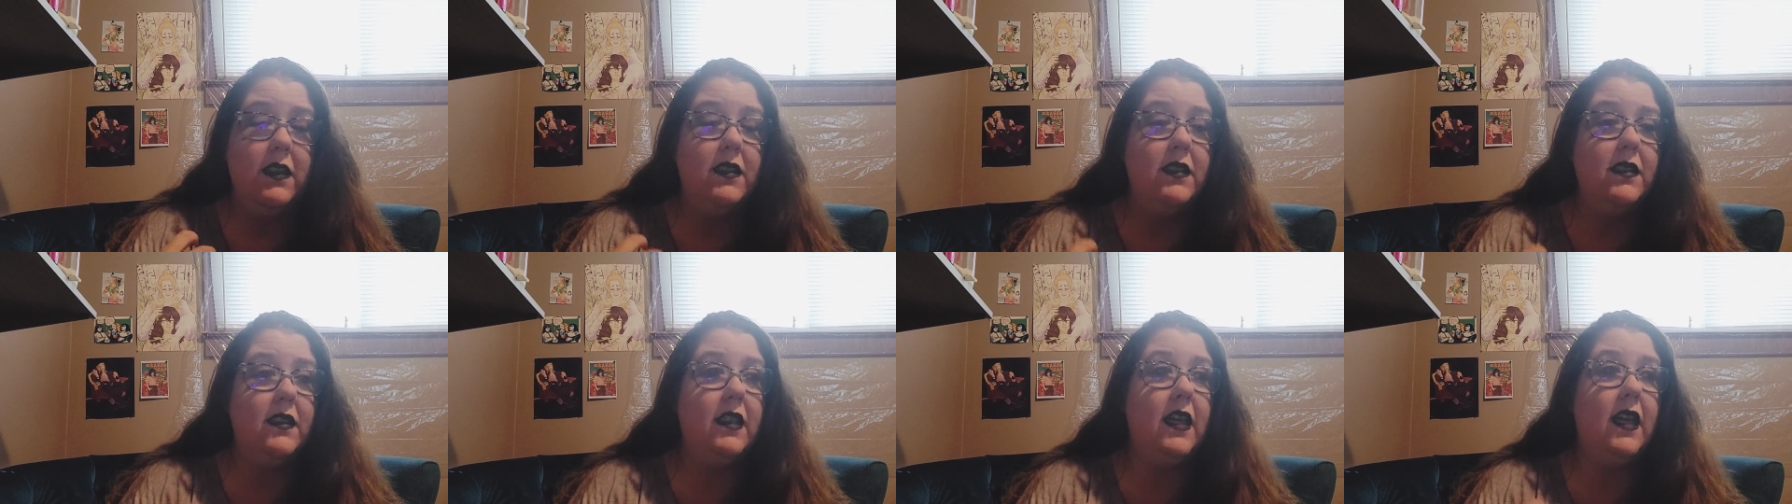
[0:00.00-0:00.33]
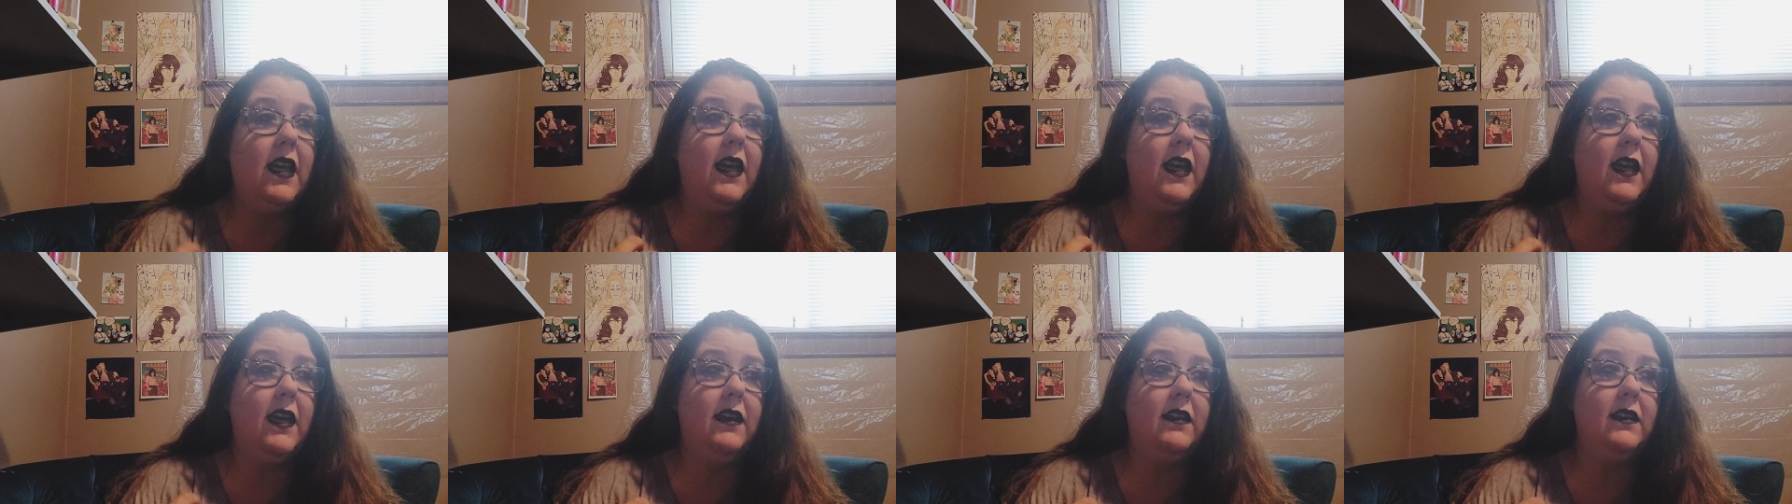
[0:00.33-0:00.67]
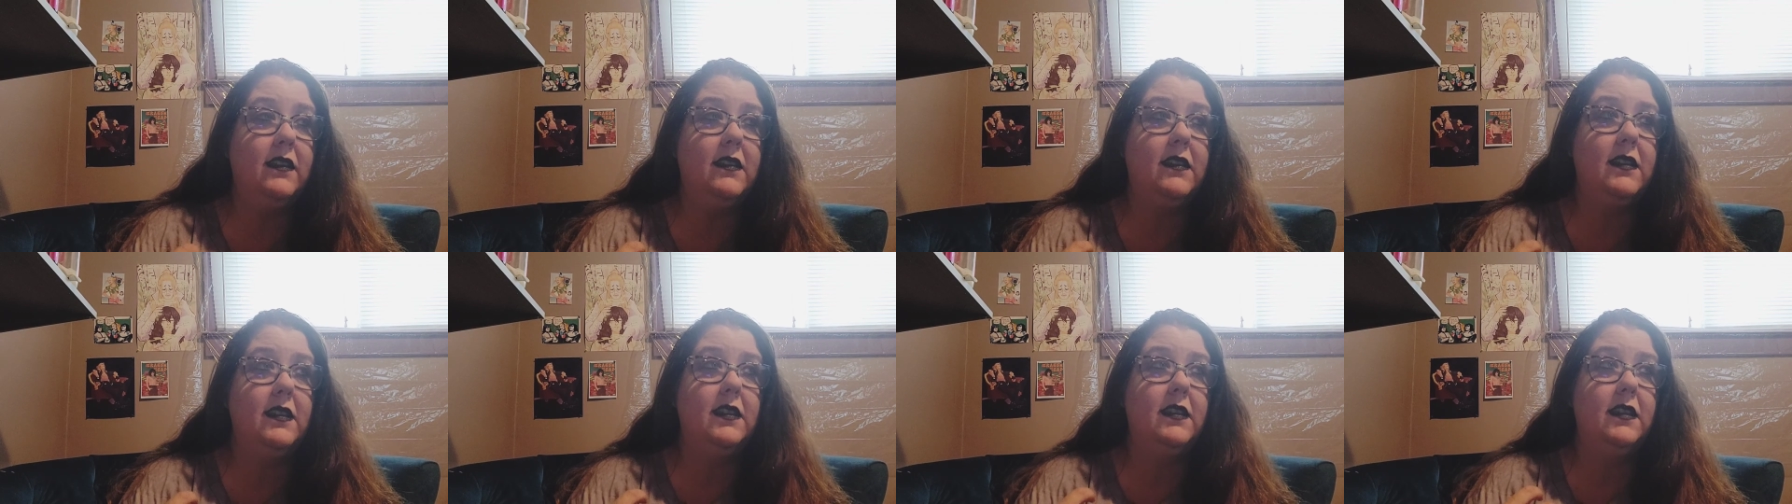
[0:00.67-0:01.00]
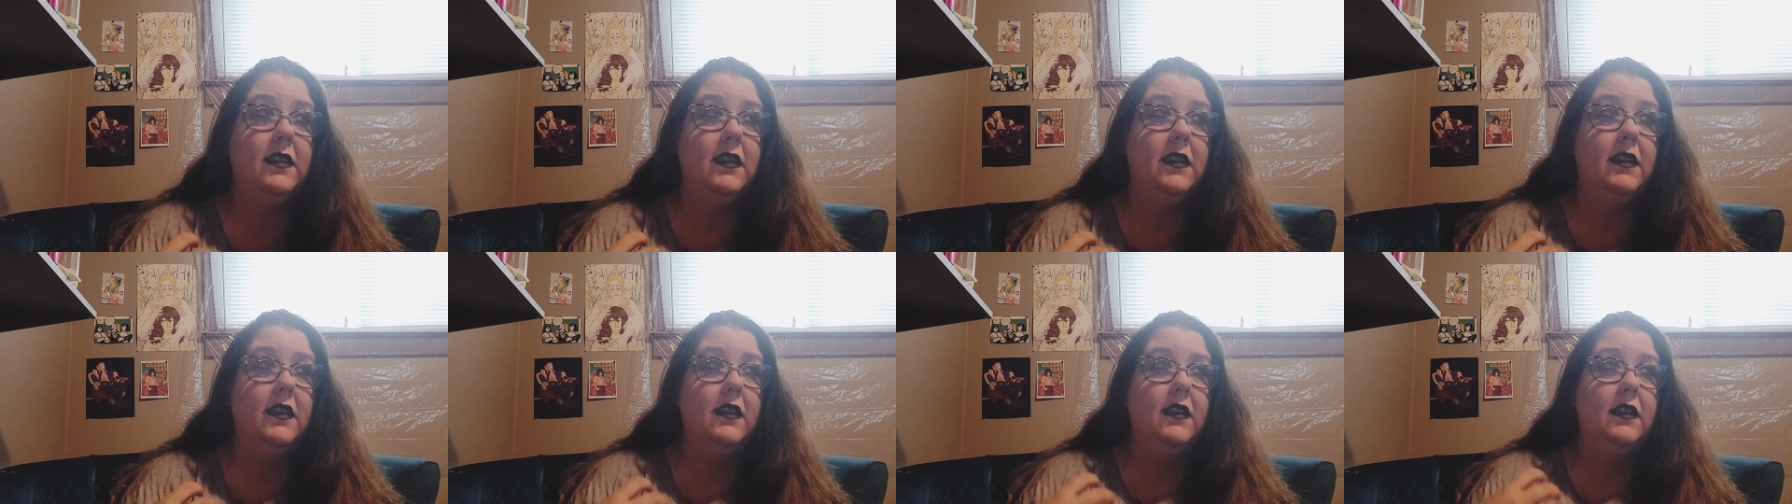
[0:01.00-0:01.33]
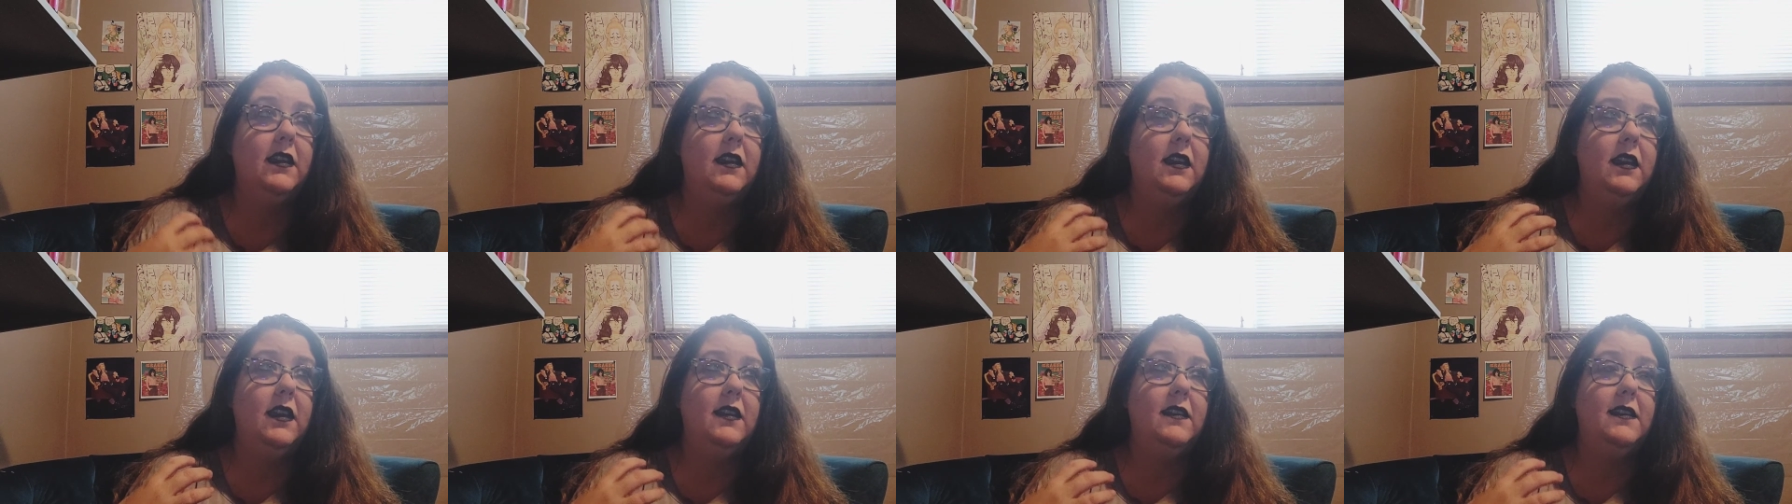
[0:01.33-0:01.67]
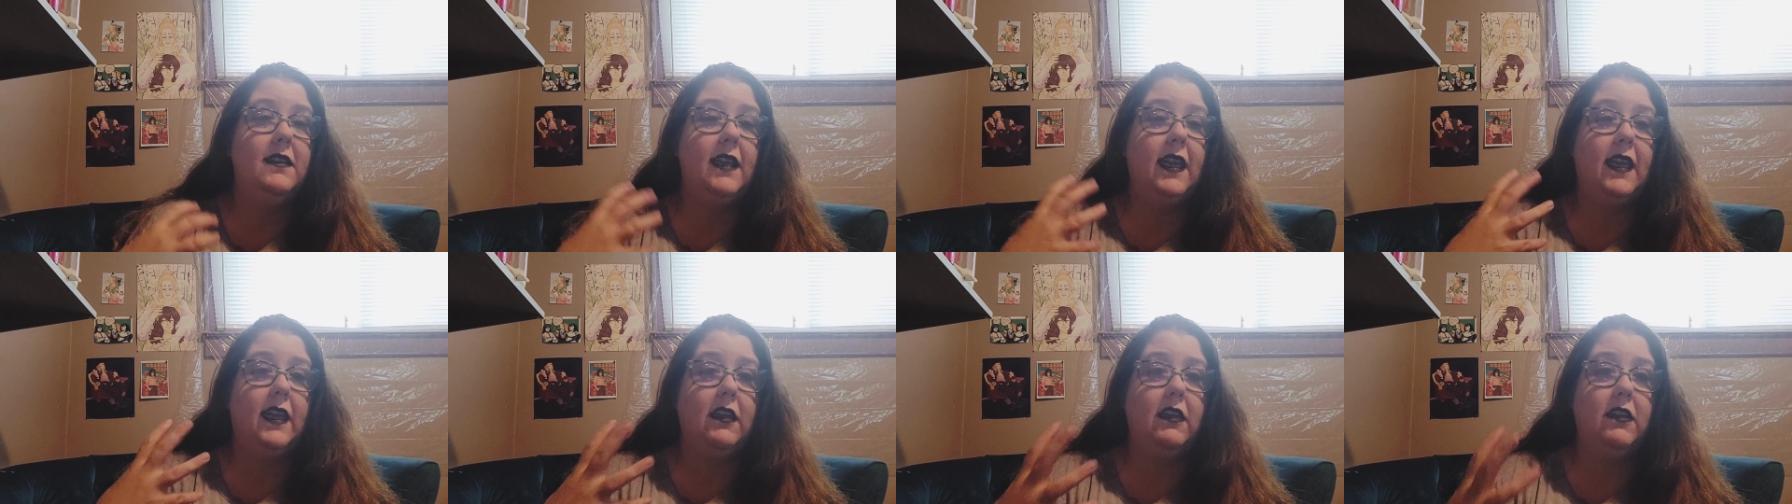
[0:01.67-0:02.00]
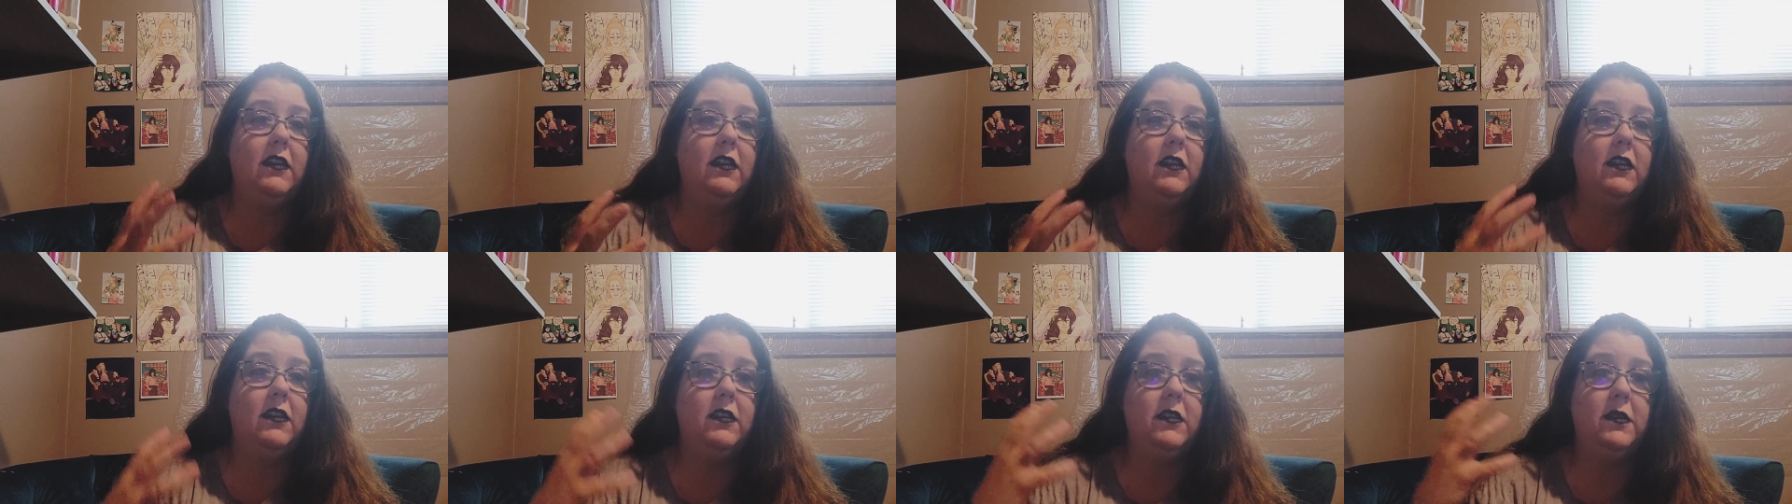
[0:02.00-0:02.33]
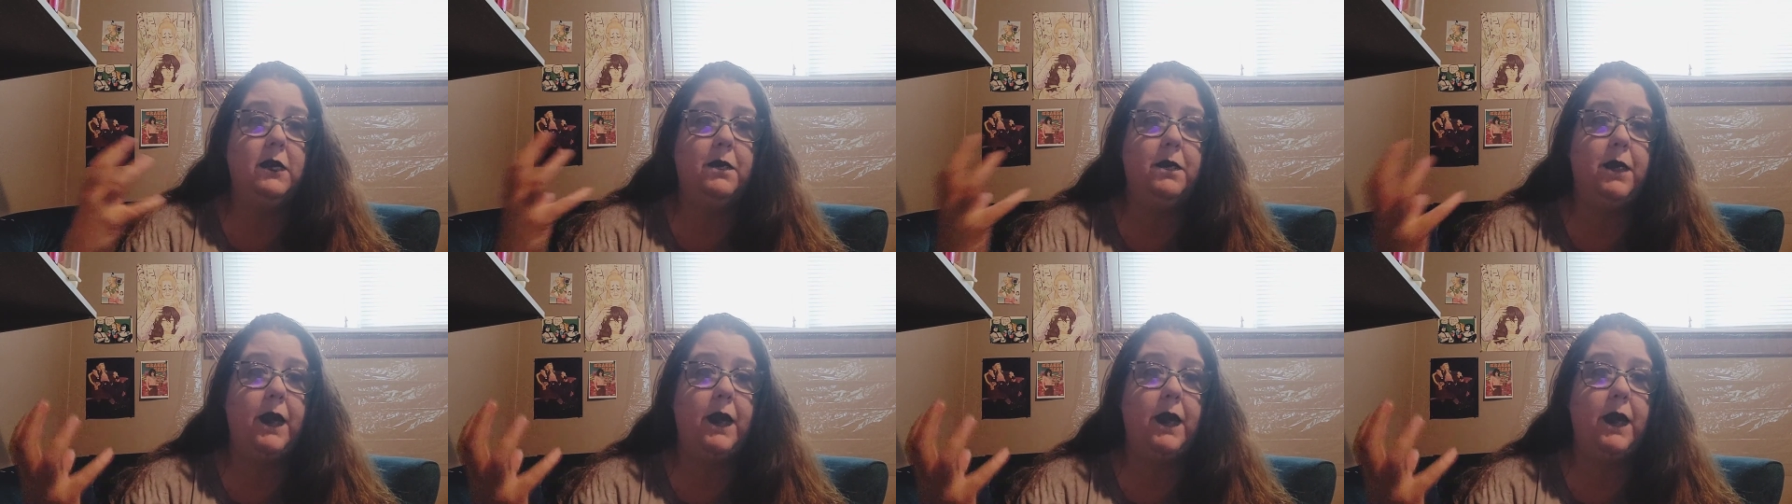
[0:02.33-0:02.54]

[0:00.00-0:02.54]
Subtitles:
that it's a good